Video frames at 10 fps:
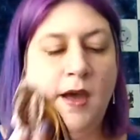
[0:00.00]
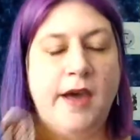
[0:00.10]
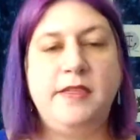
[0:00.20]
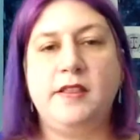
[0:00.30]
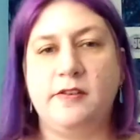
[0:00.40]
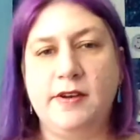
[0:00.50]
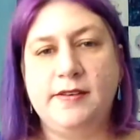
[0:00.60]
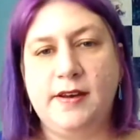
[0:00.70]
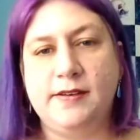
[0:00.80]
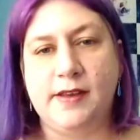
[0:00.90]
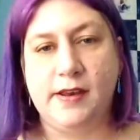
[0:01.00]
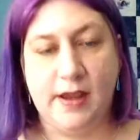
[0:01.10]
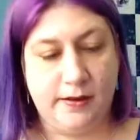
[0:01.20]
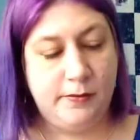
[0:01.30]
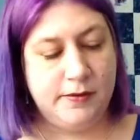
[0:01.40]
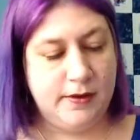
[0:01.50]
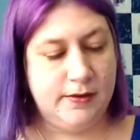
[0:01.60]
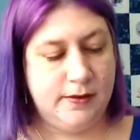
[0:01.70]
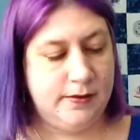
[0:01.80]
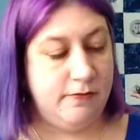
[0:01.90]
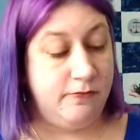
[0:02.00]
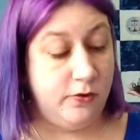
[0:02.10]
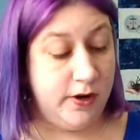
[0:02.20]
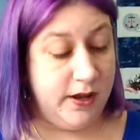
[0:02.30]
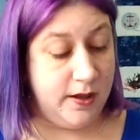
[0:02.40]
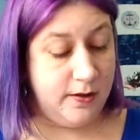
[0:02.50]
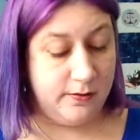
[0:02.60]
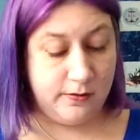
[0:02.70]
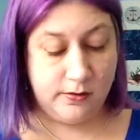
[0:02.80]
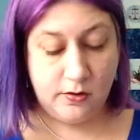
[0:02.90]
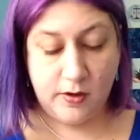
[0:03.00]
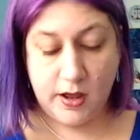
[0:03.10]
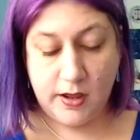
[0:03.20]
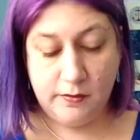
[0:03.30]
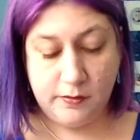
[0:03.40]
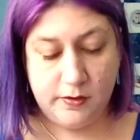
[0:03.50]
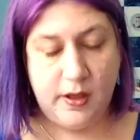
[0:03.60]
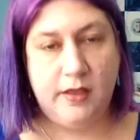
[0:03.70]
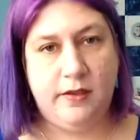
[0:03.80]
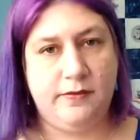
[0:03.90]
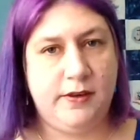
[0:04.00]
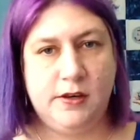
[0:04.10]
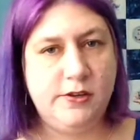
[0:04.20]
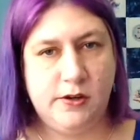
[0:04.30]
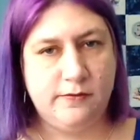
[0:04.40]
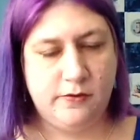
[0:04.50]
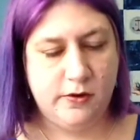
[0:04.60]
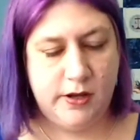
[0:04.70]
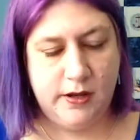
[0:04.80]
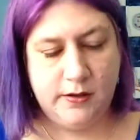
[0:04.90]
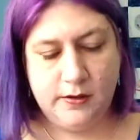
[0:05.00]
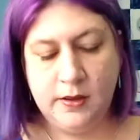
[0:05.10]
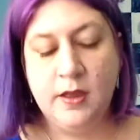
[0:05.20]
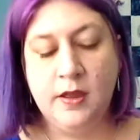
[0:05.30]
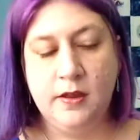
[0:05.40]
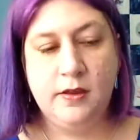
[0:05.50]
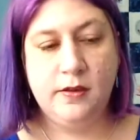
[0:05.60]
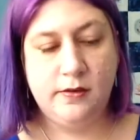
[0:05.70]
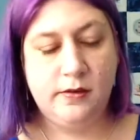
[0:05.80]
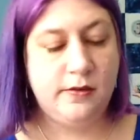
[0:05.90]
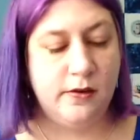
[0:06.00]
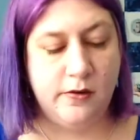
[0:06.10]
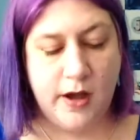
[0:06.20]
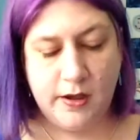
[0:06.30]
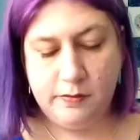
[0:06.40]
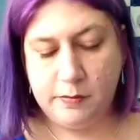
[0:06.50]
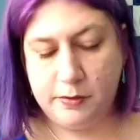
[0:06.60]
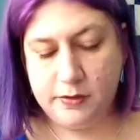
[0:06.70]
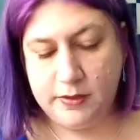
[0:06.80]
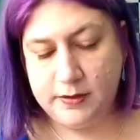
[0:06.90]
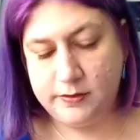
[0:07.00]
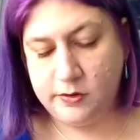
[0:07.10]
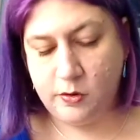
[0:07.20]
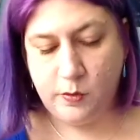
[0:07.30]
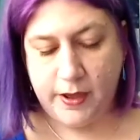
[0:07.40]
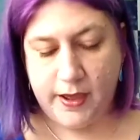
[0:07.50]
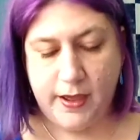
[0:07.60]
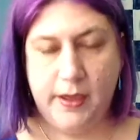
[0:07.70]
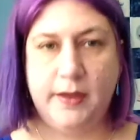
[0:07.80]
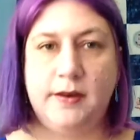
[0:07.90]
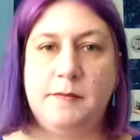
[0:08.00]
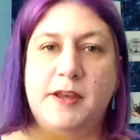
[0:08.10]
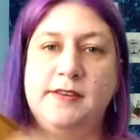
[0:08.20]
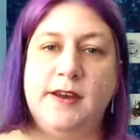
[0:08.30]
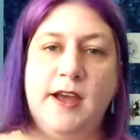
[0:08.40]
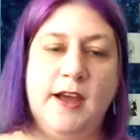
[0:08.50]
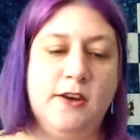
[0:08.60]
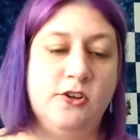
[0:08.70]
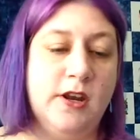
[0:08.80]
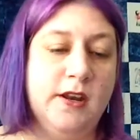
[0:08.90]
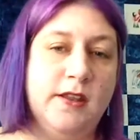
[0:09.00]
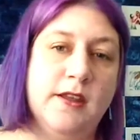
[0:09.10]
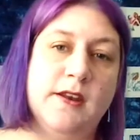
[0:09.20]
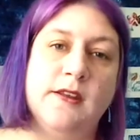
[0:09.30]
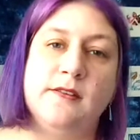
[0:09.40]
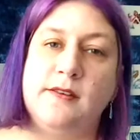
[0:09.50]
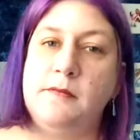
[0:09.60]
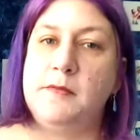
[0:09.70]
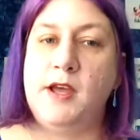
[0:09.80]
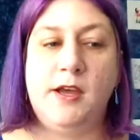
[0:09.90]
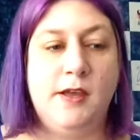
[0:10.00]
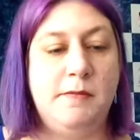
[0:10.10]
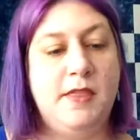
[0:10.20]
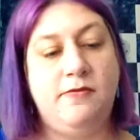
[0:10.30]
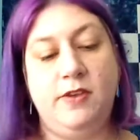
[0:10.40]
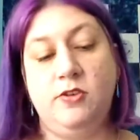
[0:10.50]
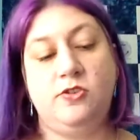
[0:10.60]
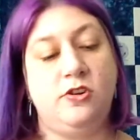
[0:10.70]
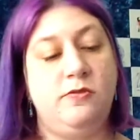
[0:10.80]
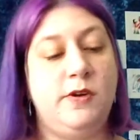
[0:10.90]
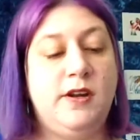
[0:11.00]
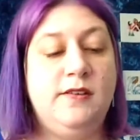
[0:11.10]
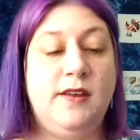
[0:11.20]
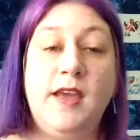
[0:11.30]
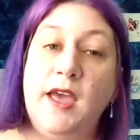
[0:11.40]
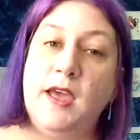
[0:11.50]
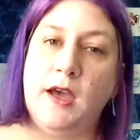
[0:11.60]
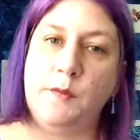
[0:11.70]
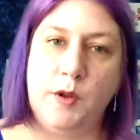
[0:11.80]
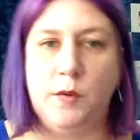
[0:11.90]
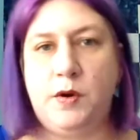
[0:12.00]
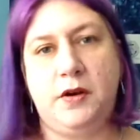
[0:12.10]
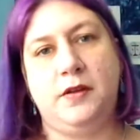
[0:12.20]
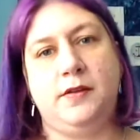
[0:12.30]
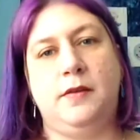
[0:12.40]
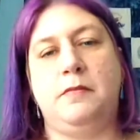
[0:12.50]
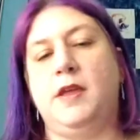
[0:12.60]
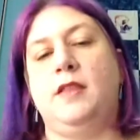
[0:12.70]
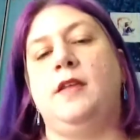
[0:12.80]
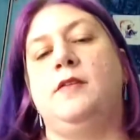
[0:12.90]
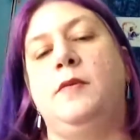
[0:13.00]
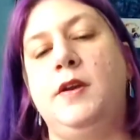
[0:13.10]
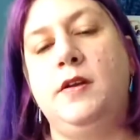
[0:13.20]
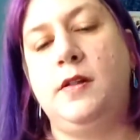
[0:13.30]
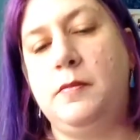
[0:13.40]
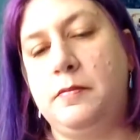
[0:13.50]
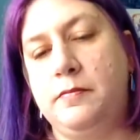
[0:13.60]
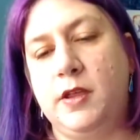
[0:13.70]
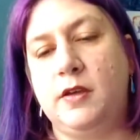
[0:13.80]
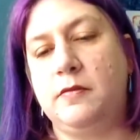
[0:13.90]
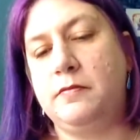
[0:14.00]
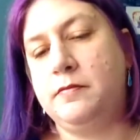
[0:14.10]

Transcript: I think the reason I said yes was because he said 40 count. So I love stitching on 40. So I will put this away into my stash, and then in some time in the future when I say, hey, I want to work on something, that's what it'll, you know.